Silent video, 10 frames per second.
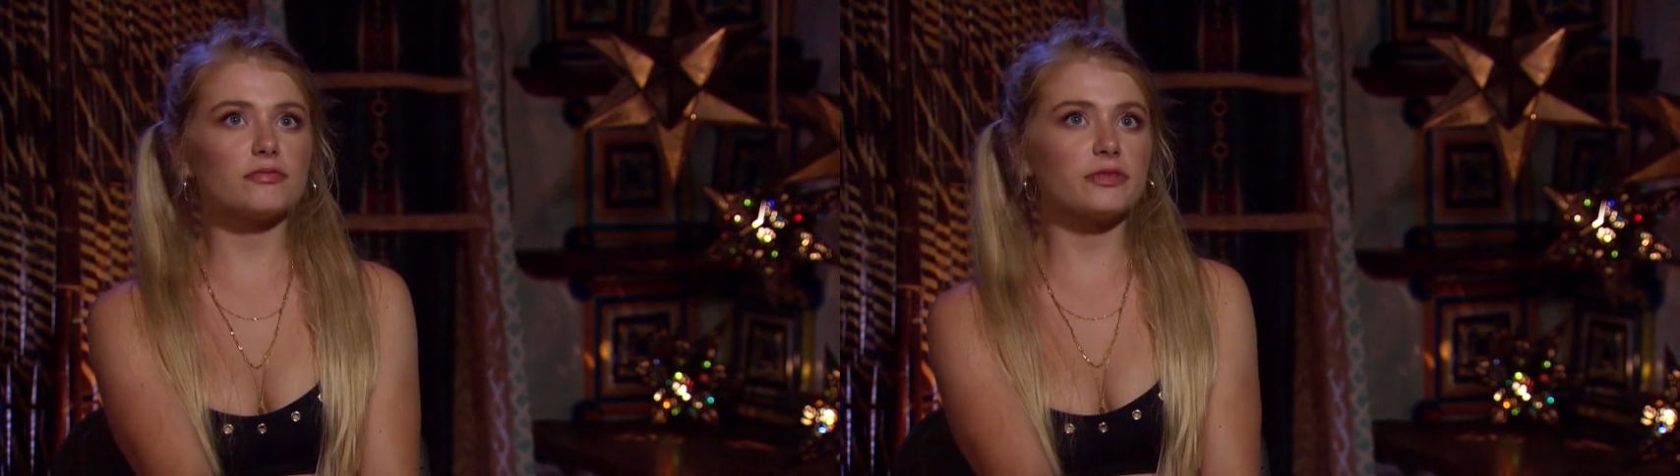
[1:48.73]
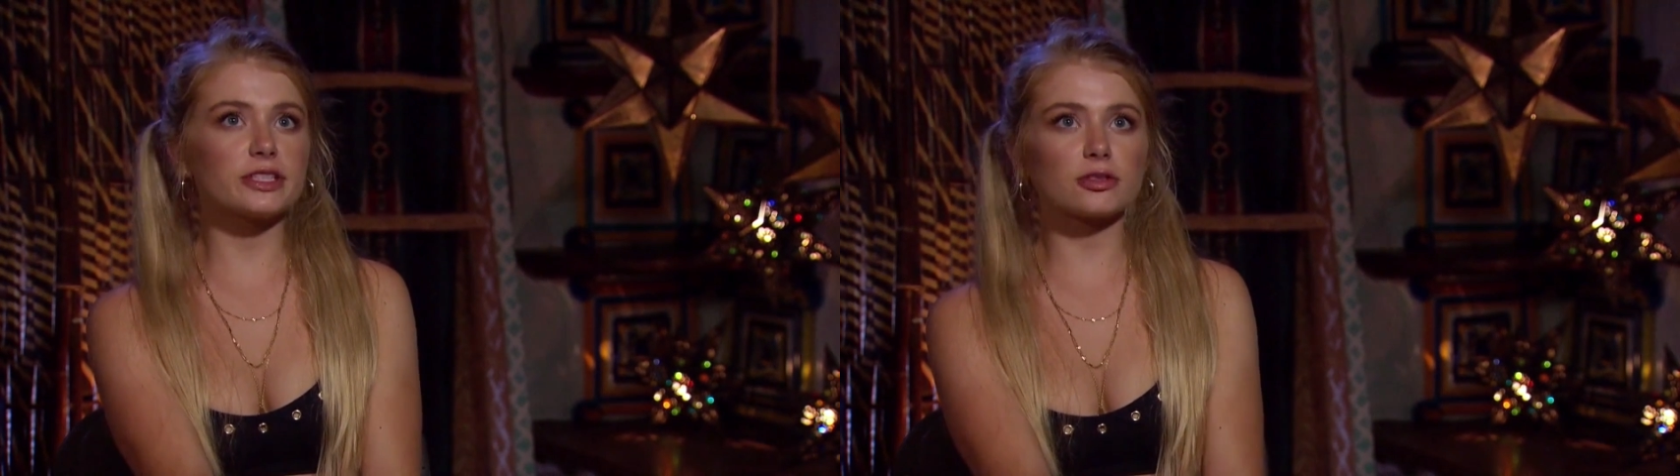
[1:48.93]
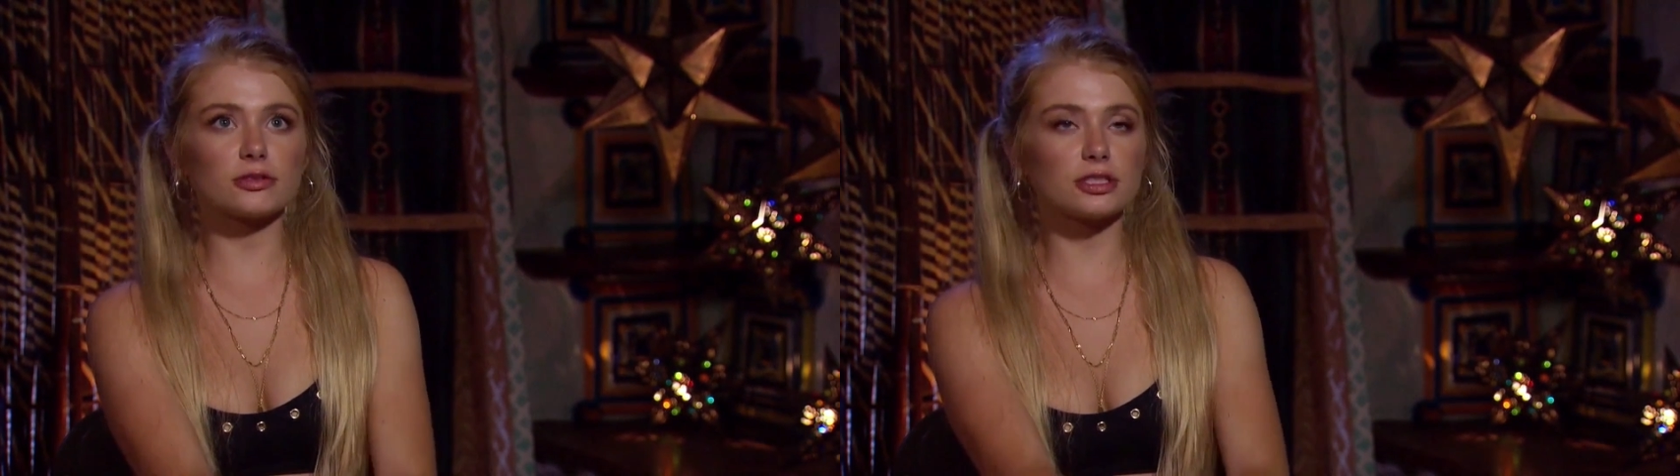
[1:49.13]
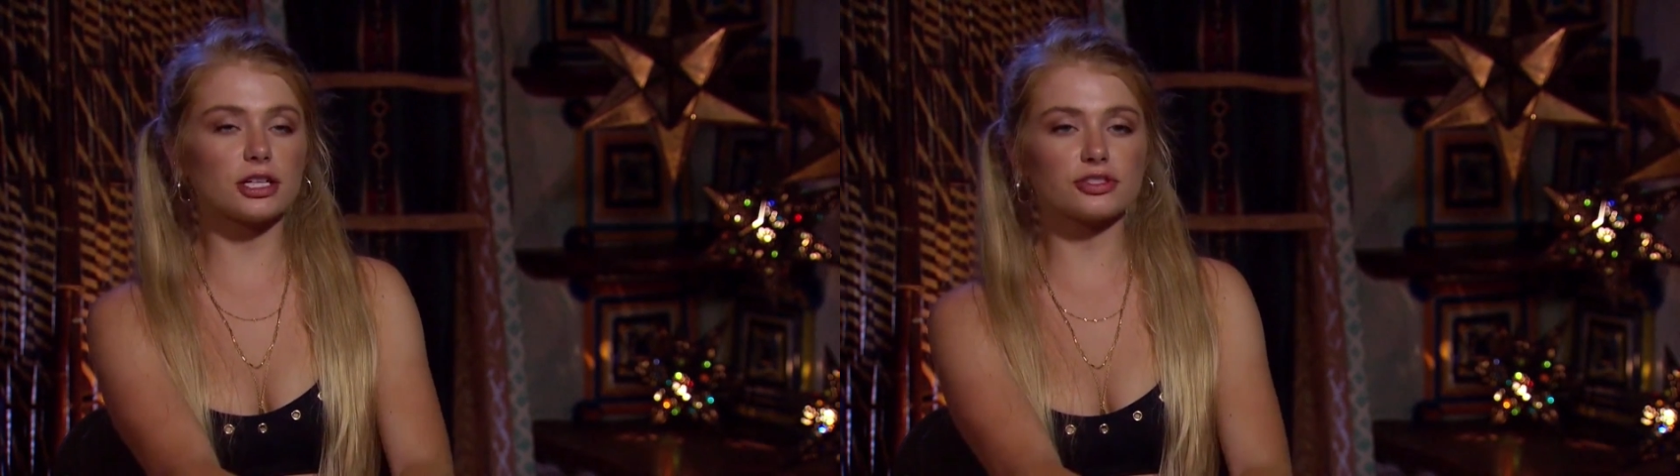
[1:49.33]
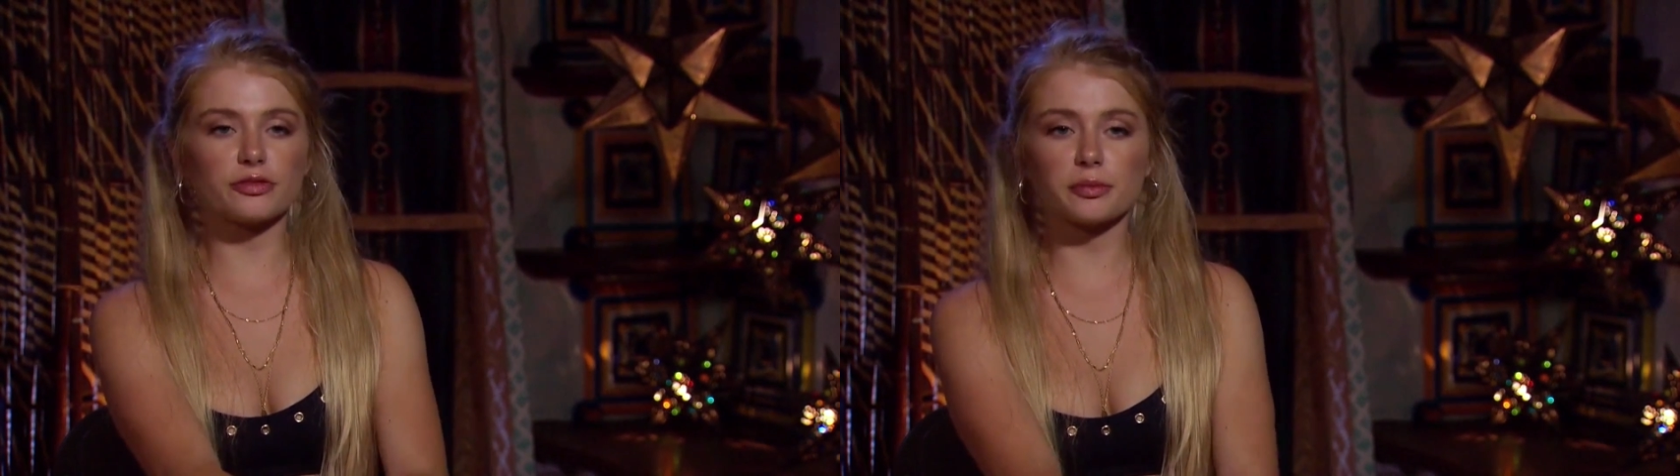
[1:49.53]
physical
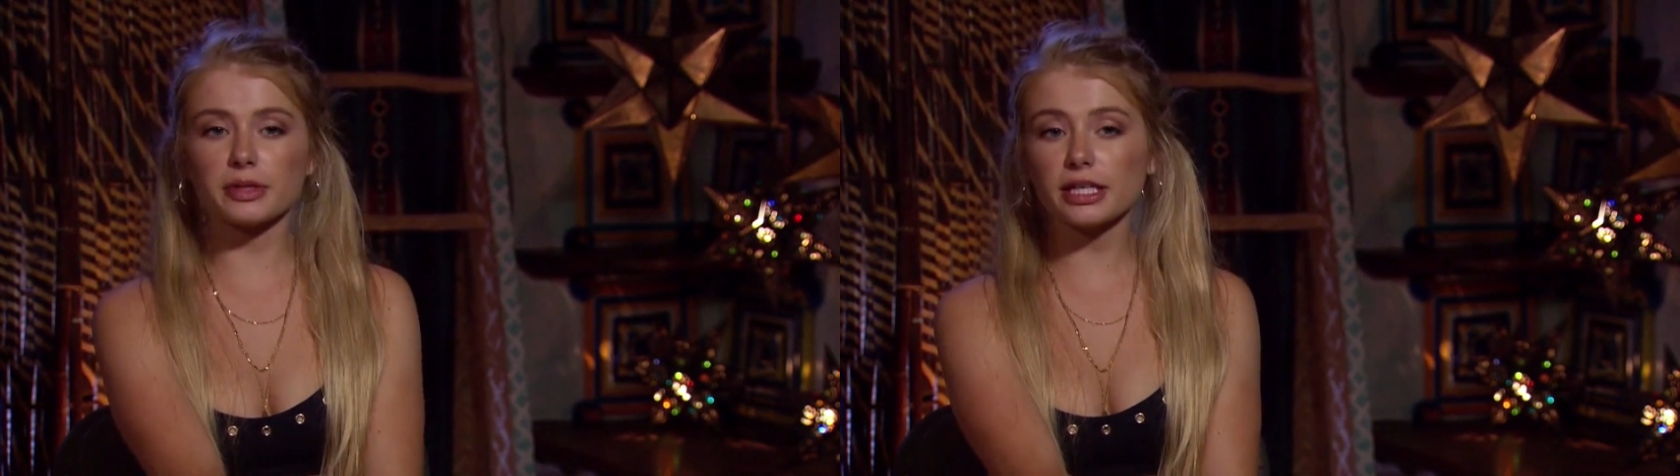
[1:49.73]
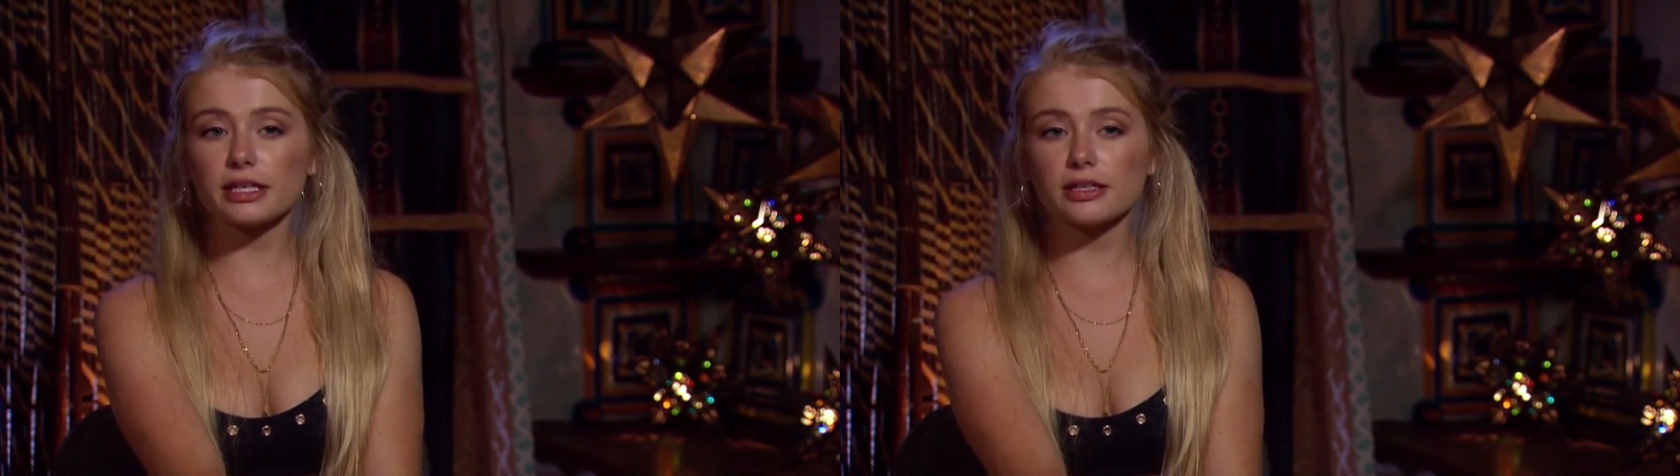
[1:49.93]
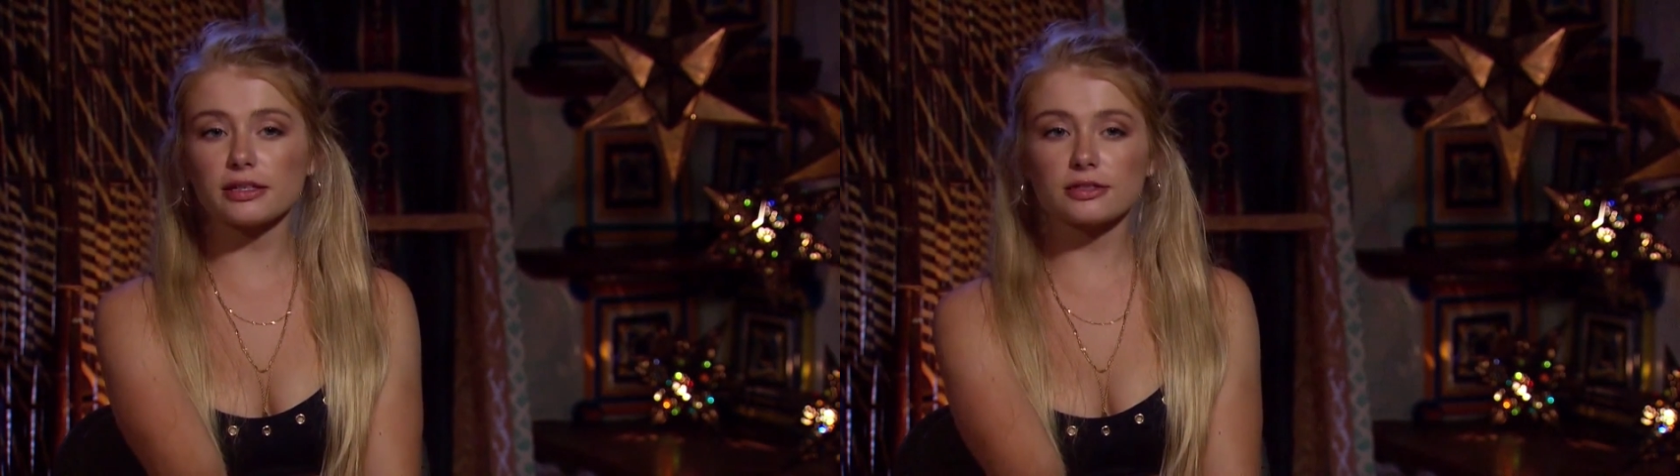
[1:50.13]
touch from me,